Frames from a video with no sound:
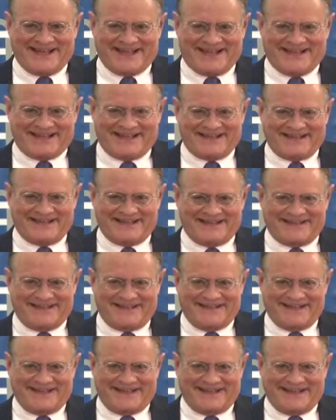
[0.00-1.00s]

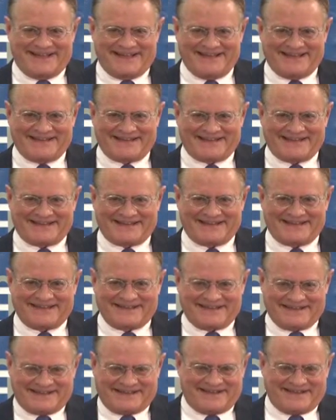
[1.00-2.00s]
And
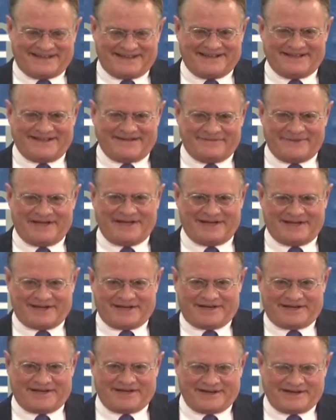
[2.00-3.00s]
in the
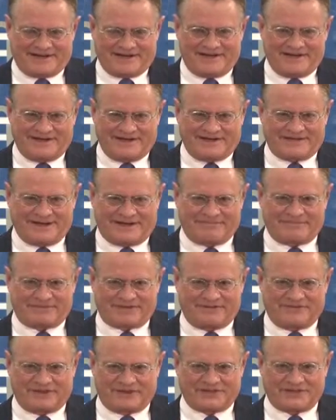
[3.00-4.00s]
immediate depths
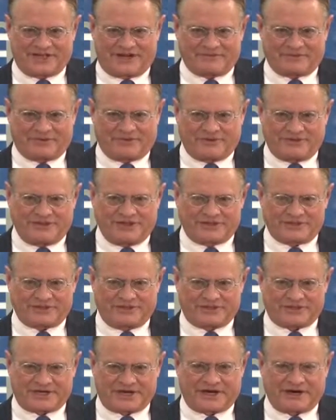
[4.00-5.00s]
of this summer, when things
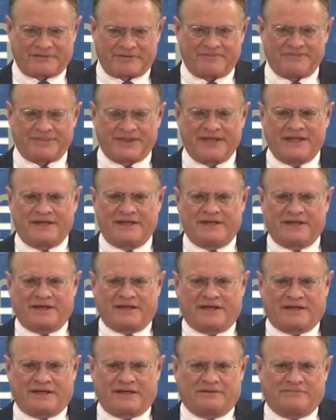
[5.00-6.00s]
looked terrible,
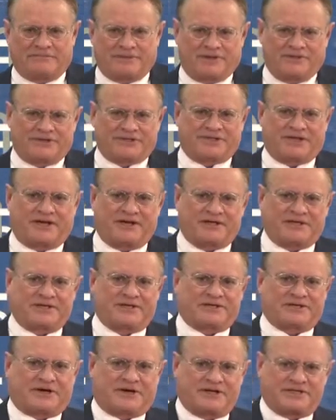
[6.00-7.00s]
both the Saudis and
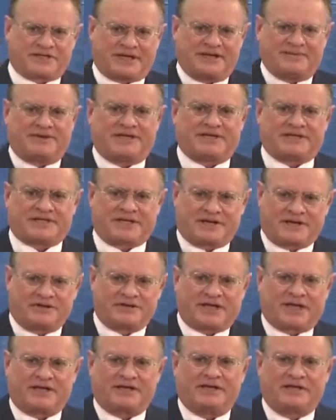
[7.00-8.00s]
Qataris came in and said,
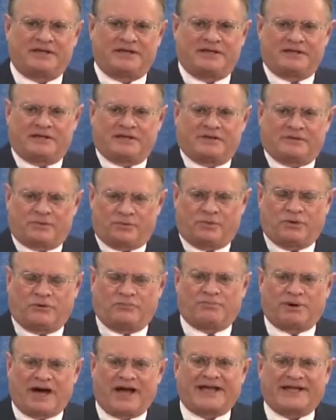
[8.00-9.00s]
okay, we'll
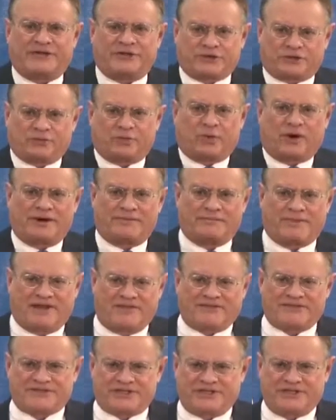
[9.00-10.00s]
buy your 1
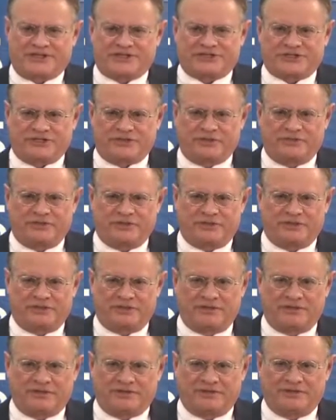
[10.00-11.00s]
month's issue
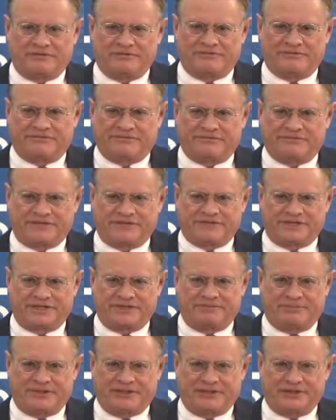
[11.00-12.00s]
of
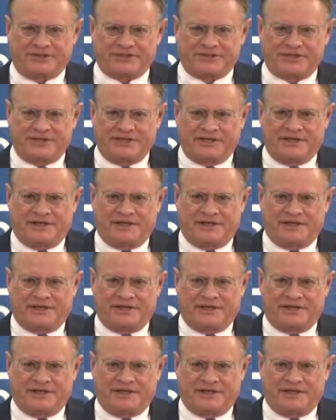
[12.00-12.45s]
T-bills.